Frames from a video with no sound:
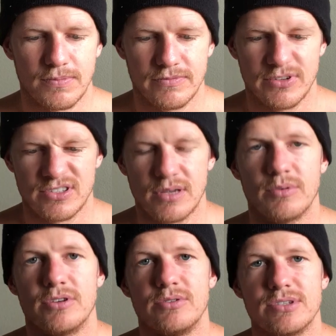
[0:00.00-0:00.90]
for
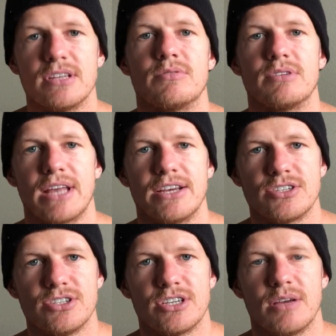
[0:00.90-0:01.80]
someone who's in a
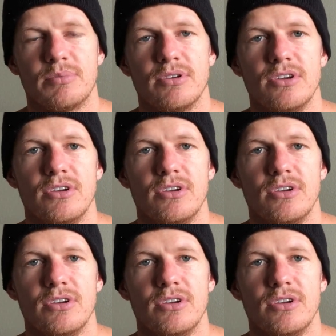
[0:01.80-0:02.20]
relationship